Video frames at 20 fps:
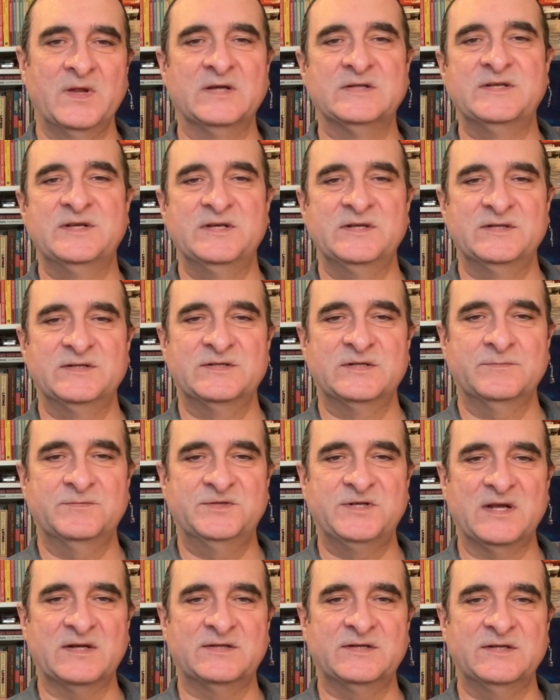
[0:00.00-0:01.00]
as he is
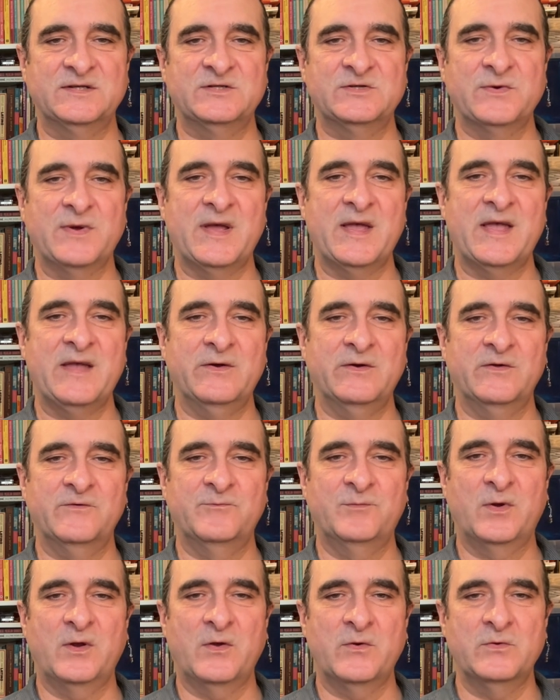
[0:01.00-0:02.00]
subjected to a hail
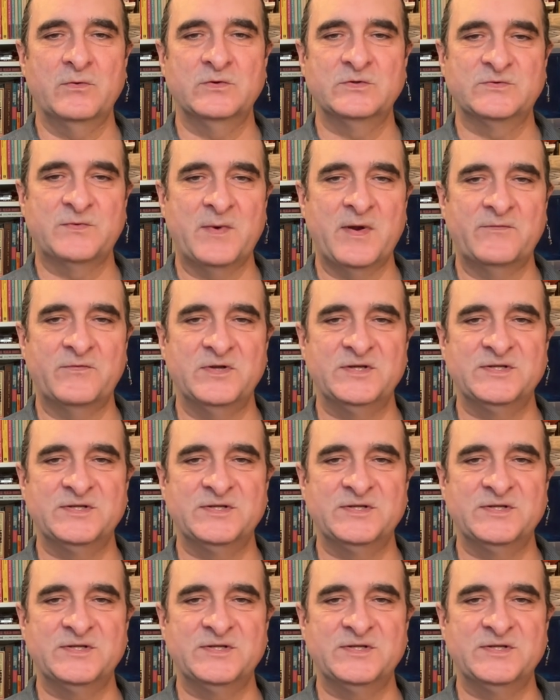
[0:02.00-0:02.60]
of blows from every